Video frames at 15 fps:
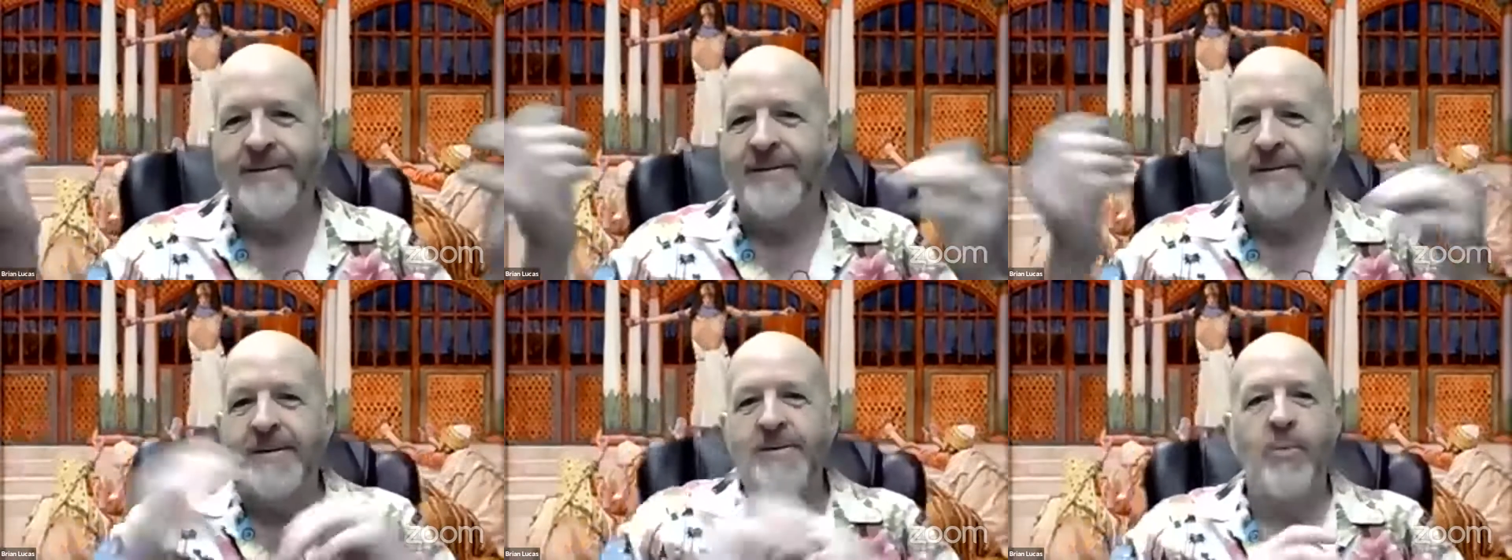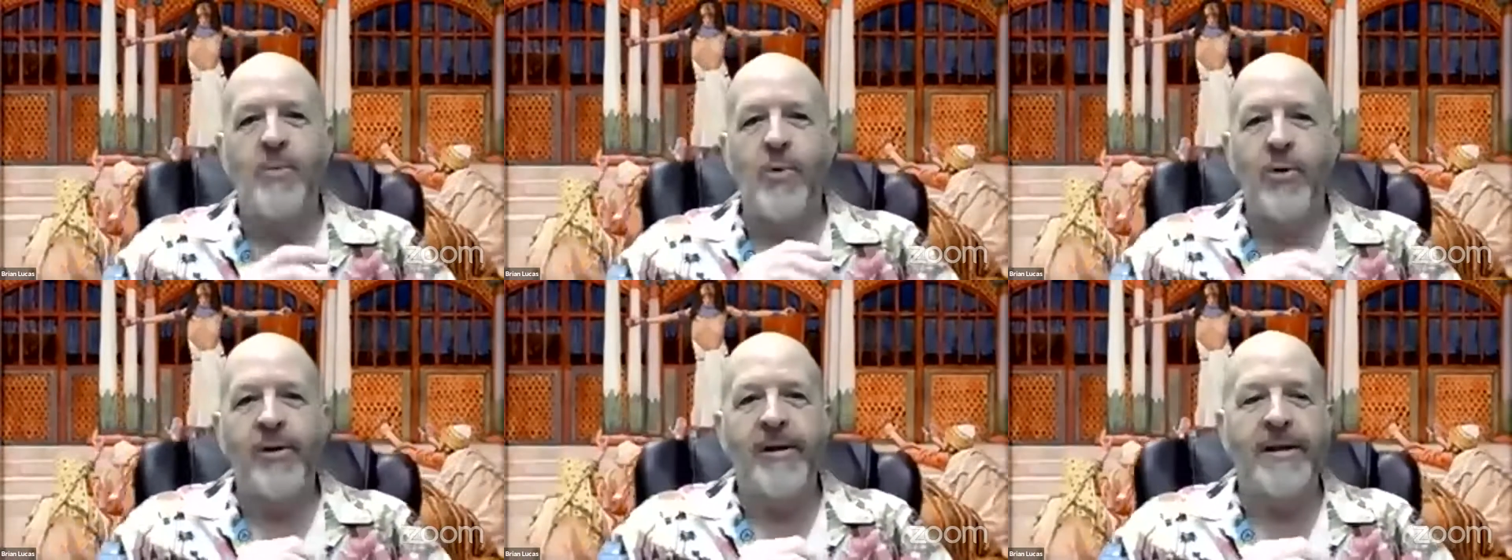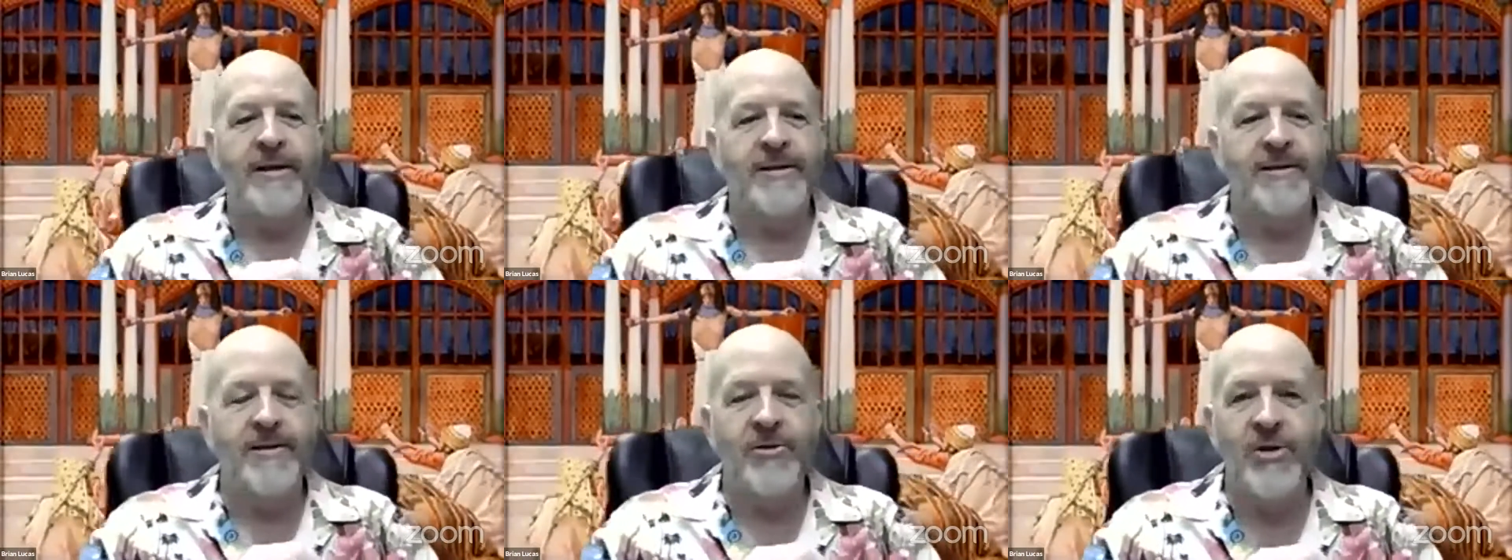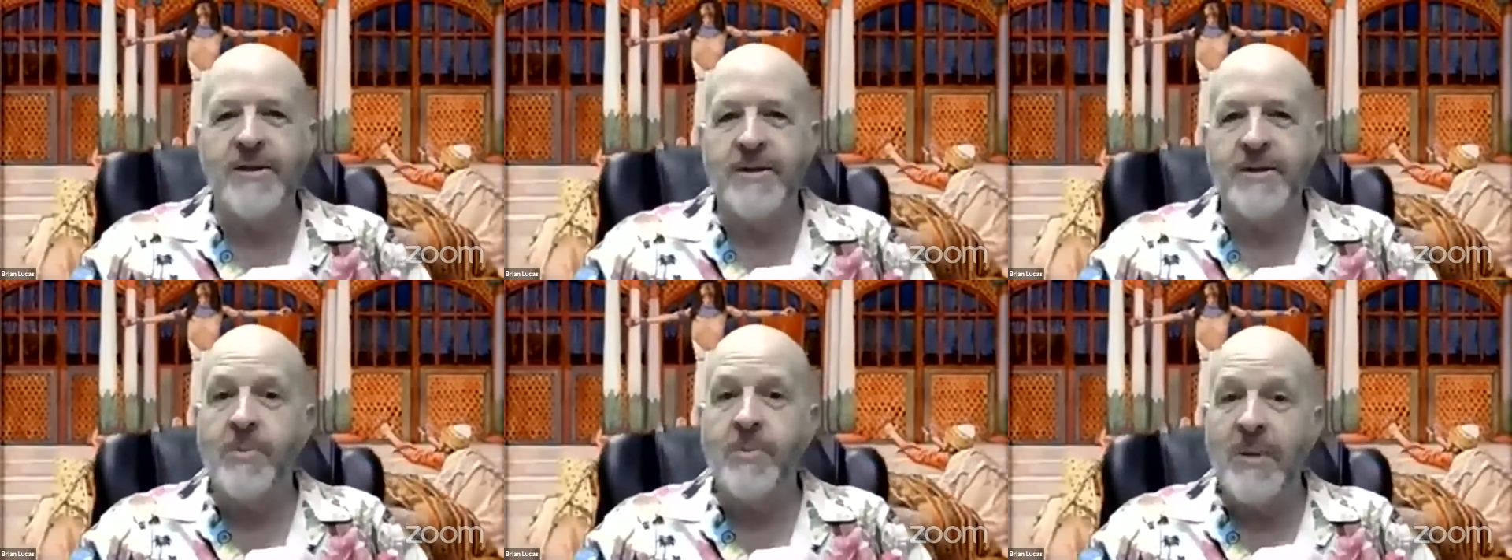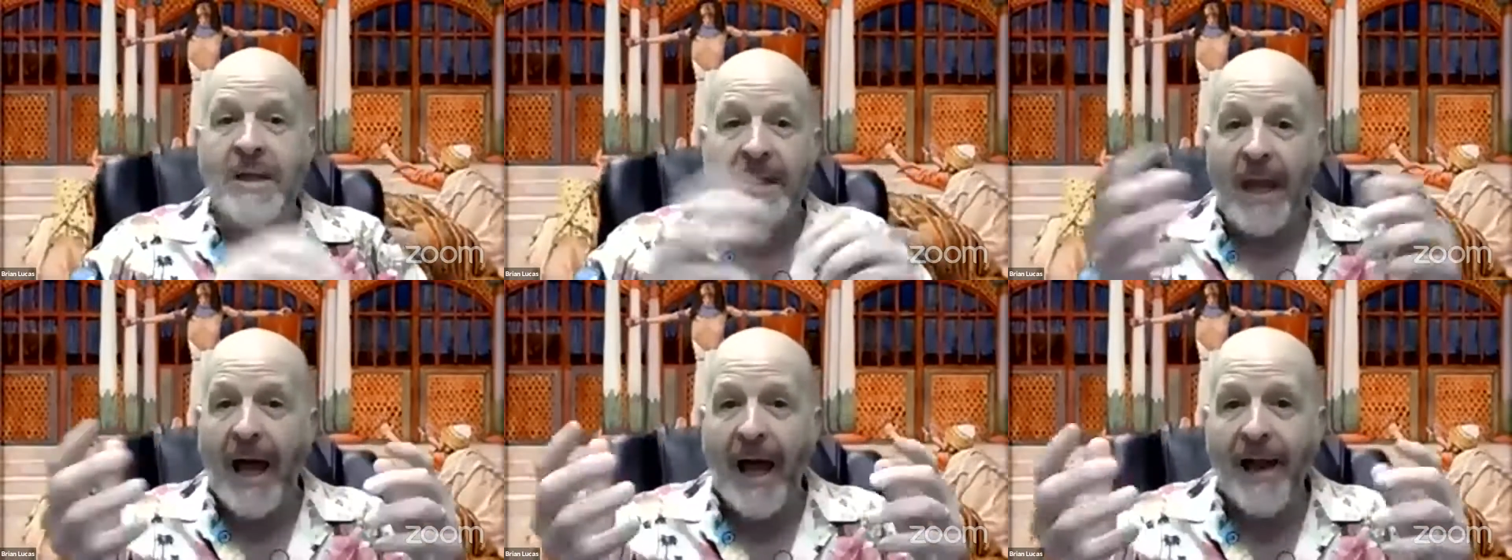It's a morning. It's a chance to be
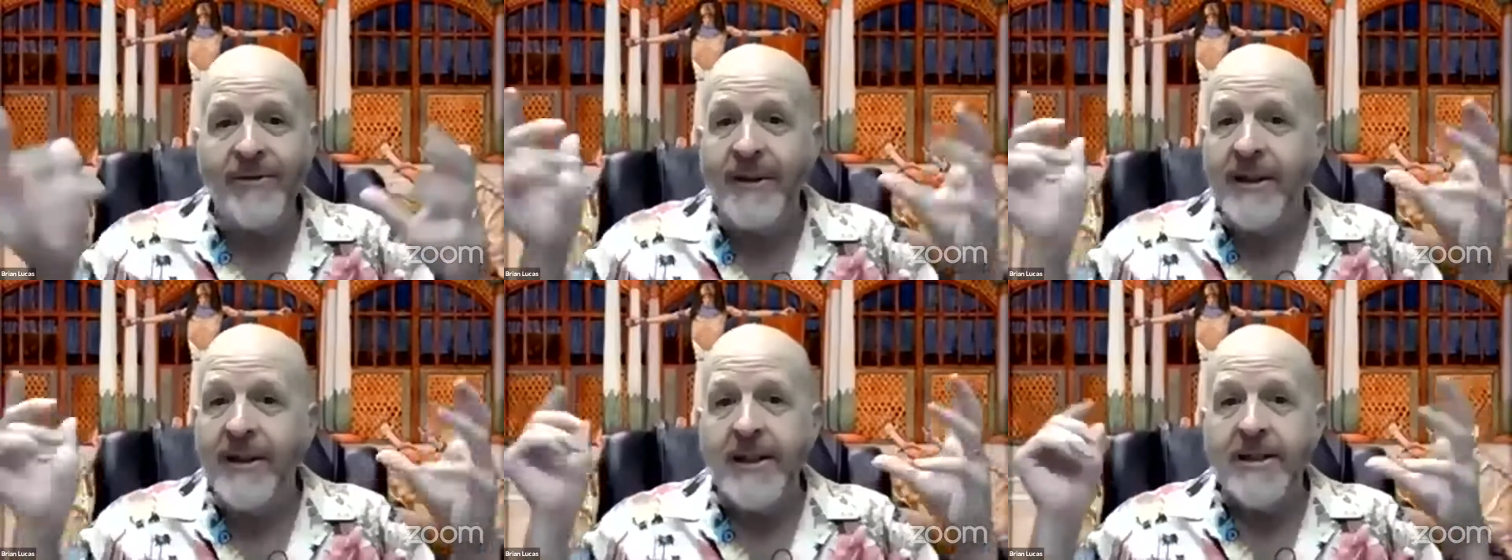alive,